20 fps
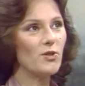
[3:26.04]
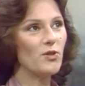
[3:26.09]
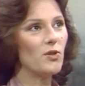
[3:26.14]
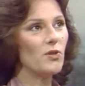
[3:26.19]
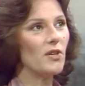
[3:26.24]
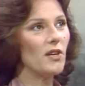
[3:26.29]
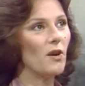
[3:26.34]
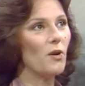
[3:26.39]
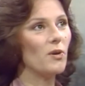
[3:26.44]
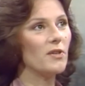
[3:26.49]

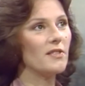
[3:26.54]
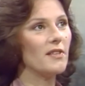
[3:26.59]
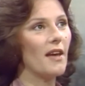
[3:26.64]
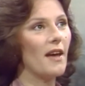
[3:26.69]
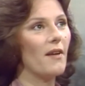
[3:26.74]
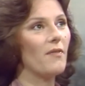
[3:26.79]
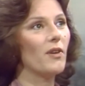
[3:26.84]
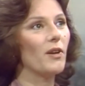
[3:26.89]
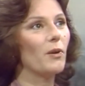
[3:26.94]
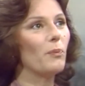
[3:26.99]
Studio is
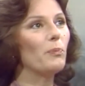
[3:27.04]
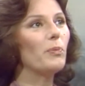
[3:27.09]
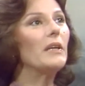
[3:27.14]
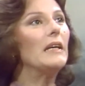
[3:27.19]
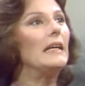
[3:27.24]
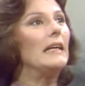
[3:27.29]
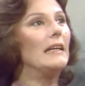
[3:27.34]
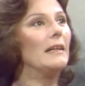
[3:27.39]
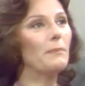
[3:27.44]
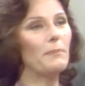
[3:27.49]
having a
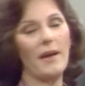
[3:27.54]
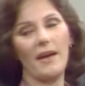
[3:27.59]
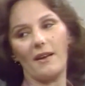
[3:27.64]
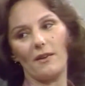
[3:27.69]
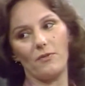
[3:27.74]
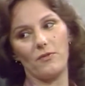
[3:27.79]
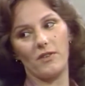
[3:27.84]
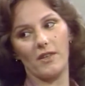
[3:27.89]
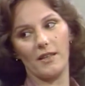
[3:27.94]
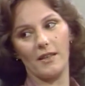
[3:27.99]
big
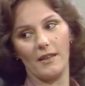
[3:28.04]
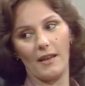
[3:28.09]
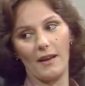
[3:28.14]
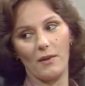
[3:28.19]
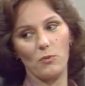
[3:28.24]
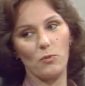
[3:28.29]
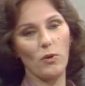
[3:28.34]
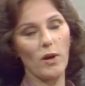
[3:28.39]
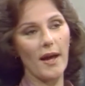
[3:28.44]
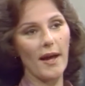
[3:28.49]
benefit
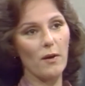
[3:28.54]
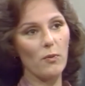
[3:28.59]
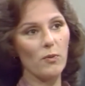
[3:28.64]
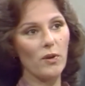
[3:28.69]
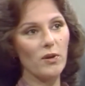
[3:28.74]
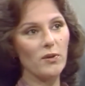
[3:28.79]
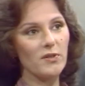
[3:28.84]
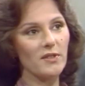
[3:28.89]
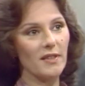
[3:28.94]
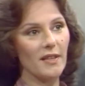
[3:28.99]
and, at
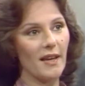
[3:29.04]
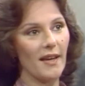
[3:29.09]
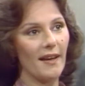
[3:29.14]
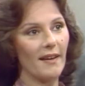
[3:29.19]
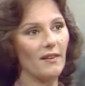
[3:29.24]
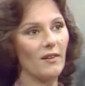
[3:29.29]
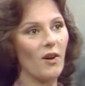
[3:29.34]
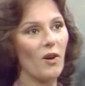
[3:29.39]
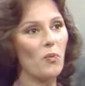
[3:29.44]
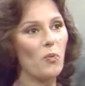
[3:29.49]

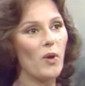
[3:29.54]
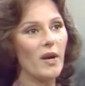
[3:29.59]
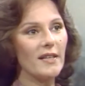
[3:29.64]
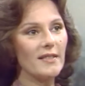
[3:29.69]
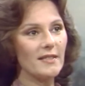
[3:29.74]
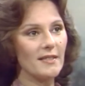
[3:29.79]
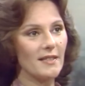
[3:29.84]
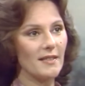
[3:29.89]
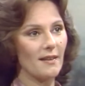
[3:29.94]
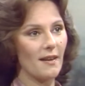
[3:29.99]
Roseland on
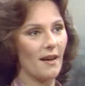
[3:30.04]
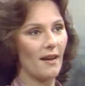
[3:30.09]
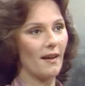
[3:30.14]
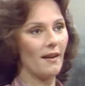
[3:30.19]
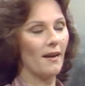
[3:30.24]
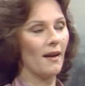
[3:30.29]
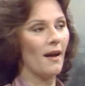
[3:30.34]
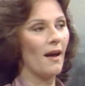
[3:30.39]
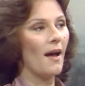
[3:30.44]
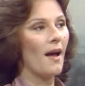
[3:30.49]
Wednesday
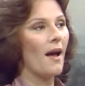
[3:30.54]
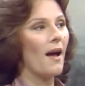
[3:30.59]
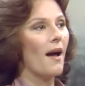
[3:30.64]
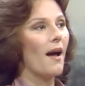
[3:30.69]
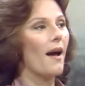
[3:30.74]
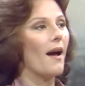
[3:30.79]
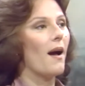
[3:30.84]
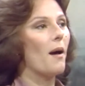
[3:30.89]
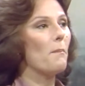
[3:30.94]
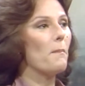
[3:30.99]
night,
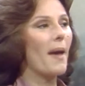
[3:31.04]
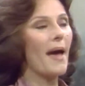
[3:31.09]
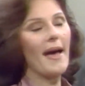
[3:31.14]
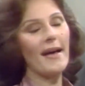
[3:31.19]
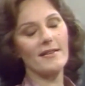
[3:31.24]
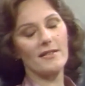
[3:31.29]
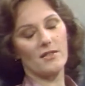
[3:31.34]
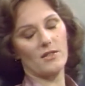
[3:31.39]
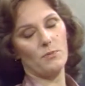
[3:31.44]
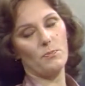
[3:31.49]
a
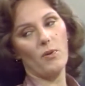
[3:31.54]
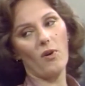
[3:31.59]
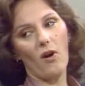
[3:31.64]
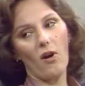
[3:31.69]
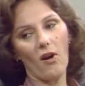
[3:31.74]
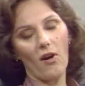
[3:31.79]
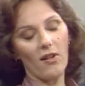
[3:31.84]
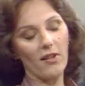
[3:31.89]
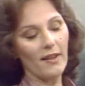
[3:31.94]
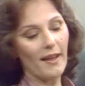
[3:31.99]
masked
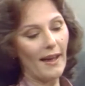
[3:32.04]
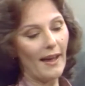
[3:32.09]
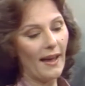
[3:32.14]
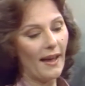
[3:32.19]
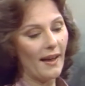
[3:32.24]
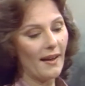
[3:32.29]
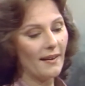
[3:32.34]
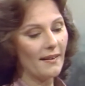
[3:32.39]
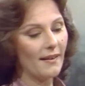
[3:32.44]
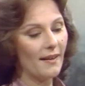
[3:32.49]
ball,
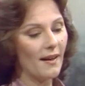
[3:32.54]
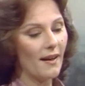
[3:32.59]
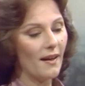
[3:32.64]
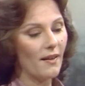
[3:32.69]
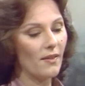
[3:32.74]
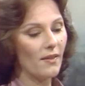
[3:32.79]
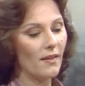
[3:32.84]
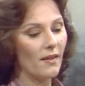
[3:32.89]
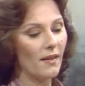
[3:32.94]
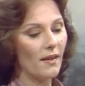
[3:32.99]
and
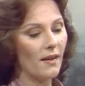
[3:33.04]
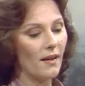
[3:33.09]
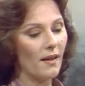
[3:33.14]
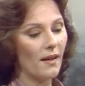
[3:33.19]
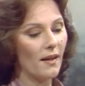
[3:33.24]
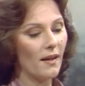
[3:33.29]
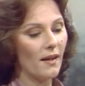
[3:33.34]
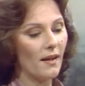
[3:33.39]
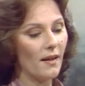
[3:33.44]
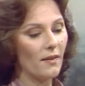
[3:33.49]

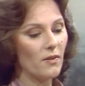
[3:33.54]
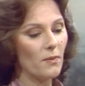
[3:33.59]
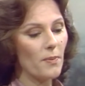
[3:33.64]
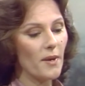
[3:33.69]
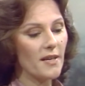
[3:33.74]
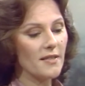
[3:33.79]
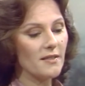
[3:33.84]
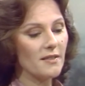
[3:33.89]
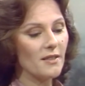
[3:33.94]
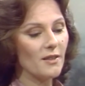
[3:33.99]
the
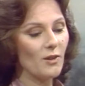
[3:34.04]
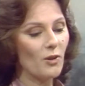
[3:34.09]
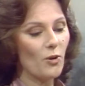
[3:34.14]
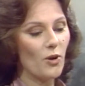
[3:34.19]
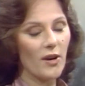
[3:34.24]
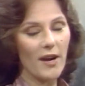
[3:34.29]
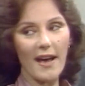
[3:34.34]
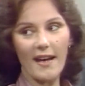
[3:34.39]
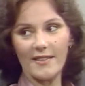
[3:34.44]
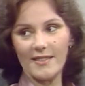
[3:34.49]
best little
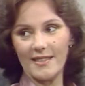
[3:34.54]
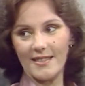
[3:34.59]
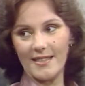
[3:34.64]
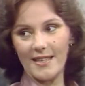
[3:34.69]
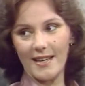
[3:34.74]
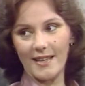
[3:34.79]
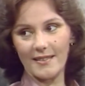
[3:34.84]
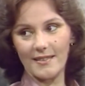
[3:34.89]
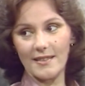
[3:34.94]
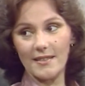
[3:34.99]
whorehouse in
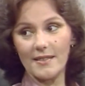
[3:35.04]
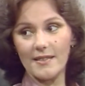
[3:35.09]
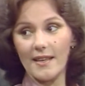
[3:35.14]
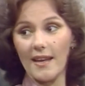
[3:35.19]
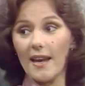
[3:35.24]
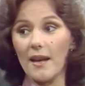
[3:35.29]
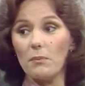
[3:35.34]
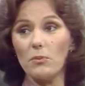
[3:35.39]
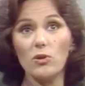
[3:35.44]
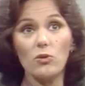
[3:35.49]
Texas
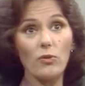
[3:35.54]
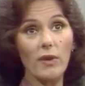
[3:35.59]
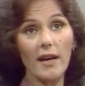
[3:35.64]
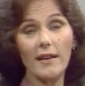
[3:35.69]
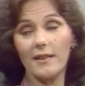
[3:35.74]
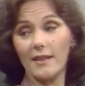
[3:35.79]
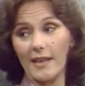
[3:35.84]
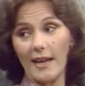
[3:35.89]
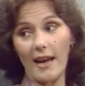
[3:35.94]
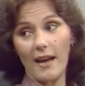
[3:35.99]
came
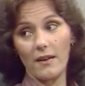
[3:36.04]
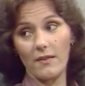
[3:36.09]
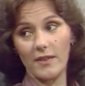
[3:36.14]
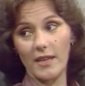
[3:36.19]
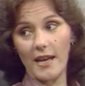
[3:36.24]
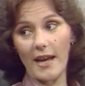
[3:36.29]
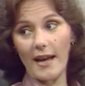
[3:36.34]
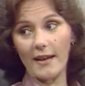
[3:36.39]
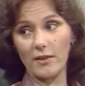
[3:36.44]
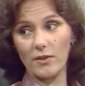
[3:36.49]
directly out of
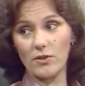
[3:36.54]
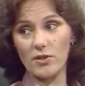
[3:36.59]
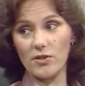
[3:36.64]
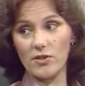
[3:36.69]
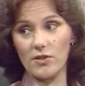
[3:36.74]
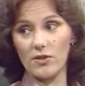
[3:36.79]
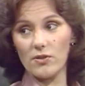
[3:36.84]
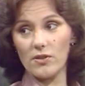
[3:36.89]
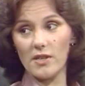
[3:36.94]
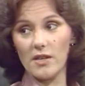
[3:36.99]
the actor's
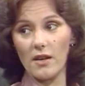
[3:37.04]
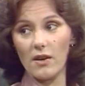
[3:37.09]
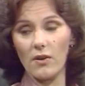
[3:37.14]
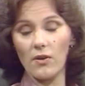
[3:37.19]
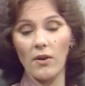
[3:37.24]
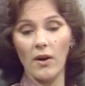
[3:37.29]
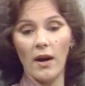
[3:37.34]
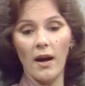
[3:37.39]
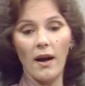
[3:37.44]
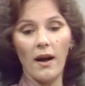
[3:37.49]

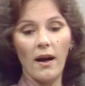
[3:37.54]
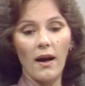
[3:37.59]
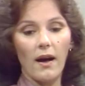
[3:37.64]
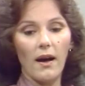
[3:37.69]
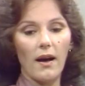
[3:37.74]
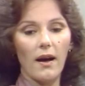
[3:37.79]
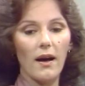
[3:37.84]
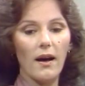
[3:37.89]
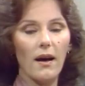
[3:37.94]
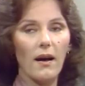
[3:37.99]
studio.
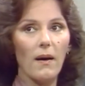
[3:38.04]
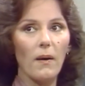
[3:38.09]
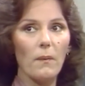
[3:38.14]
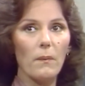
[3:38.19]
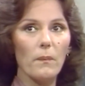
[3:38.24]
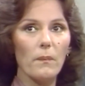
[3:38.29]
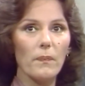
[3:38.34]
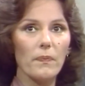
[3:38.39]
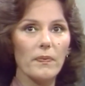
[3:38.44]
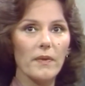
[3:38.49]
Uh,
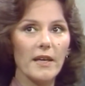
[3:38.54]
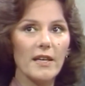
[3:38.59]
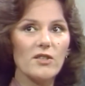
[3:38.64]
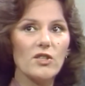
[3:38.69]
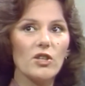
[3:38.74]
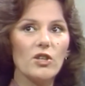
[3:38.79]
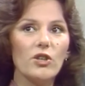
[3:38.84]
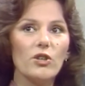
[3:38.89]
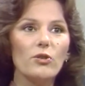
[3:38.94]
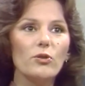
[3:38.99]

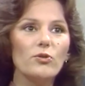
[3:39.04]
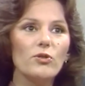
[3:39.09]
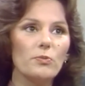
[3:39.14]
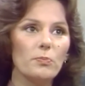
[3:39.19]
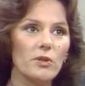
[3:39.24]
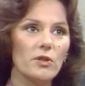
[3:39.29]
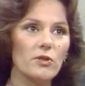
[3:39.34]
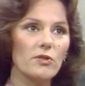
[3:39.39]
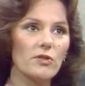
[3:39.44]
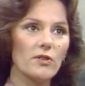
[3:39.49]
it's a huge
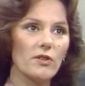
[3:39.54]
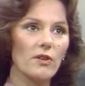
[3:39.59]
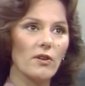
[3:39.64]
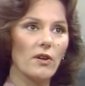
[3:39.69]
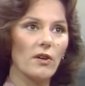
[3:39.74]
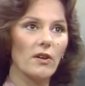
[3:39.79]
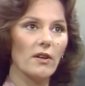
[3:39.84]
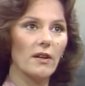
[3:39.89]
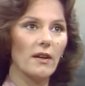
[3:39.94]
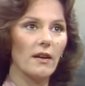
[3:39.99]

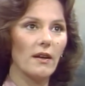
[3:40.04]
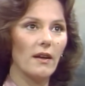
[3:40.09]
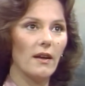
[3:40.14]
musical.